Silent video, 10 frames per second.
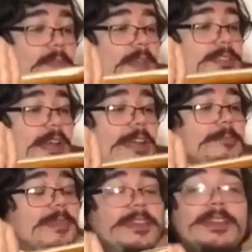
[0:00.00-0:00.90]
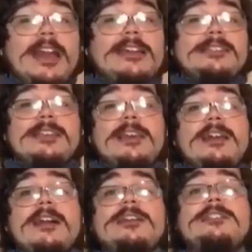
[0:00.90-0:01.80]
So I'm gonna play you guys
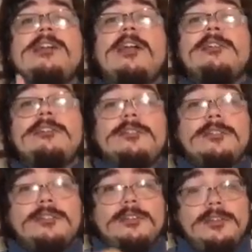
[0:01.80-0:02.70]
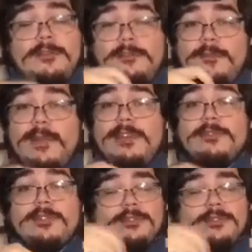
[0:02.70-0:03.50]
a song from my uke.